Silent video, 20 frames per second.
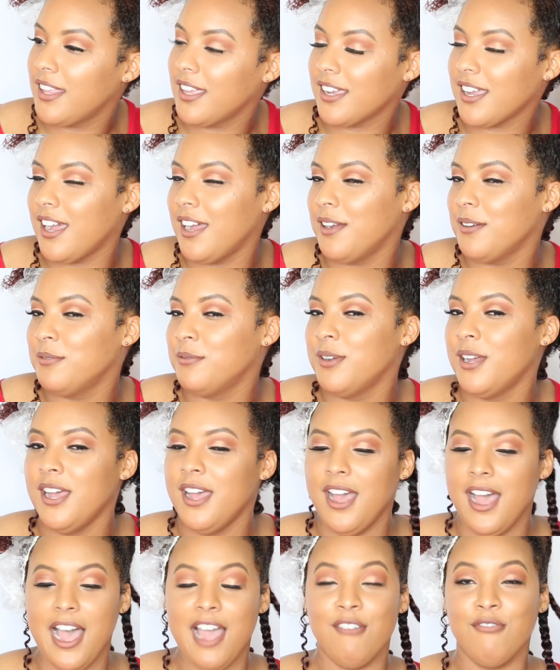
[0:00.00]
Like
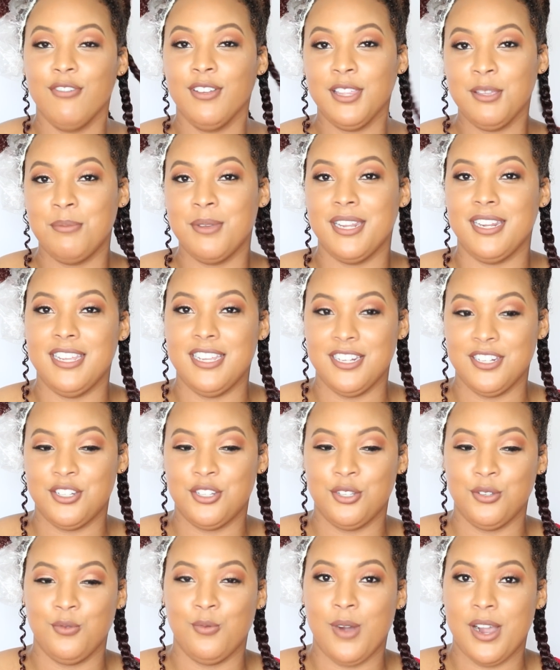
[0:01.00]
I've really been
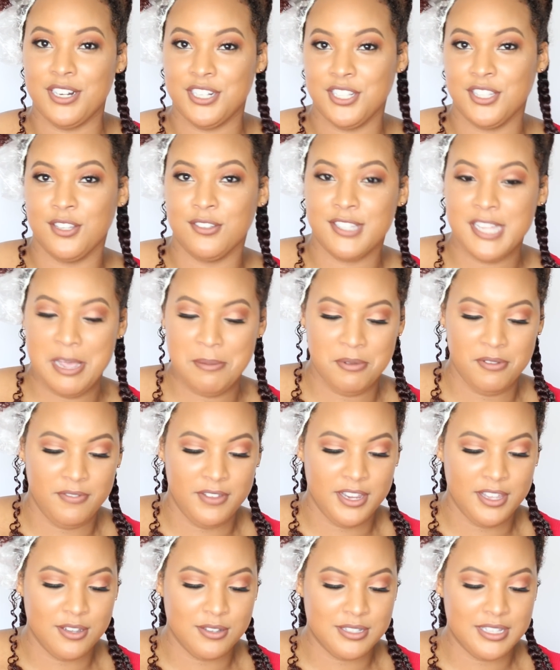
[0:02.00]
into watching those type of
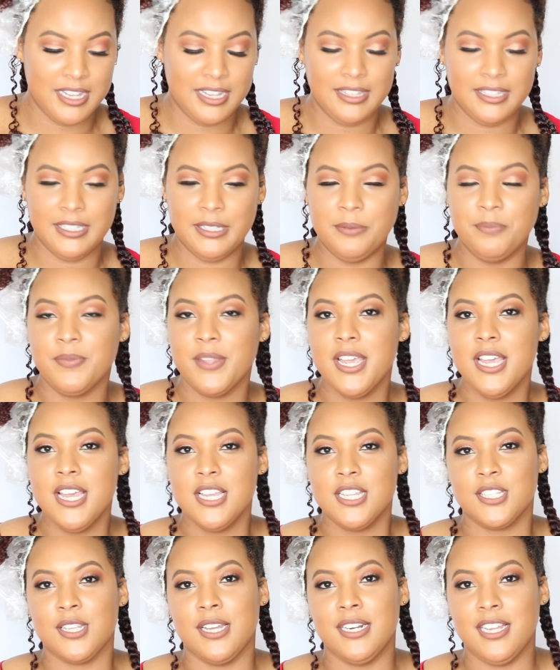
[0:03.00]
videos lately,
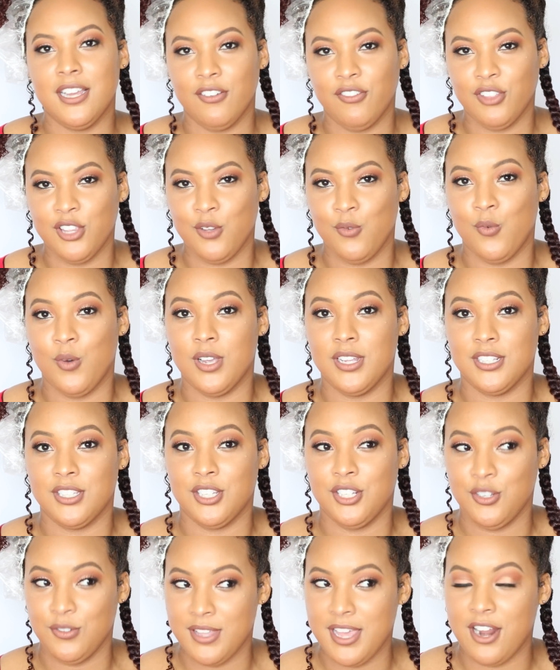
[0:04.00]
so I definitely want
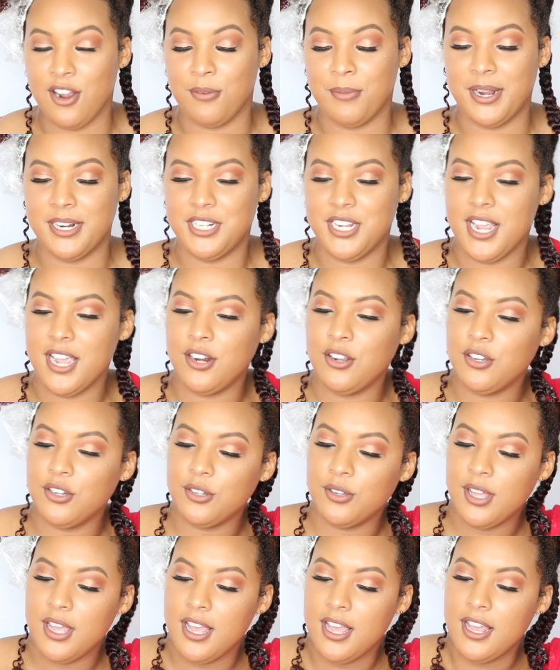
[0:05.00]
to do that on my
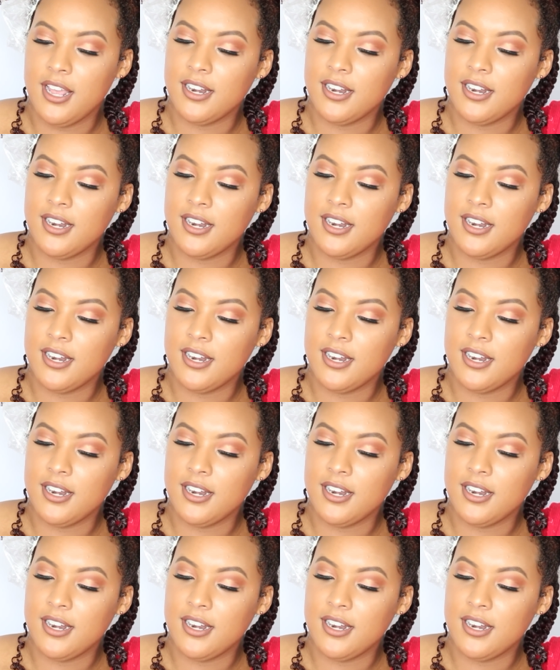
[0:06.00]
channel.